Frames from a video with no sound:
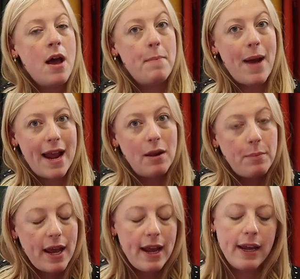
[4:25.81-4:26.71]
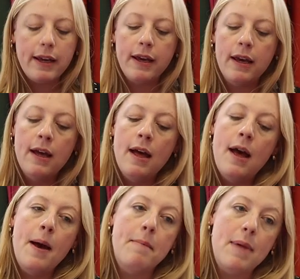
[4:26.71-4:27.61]
a paler pink,
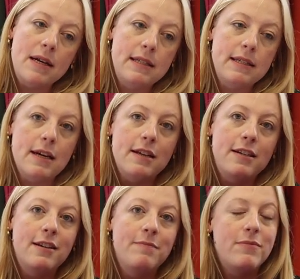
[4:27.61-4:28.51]
mustard,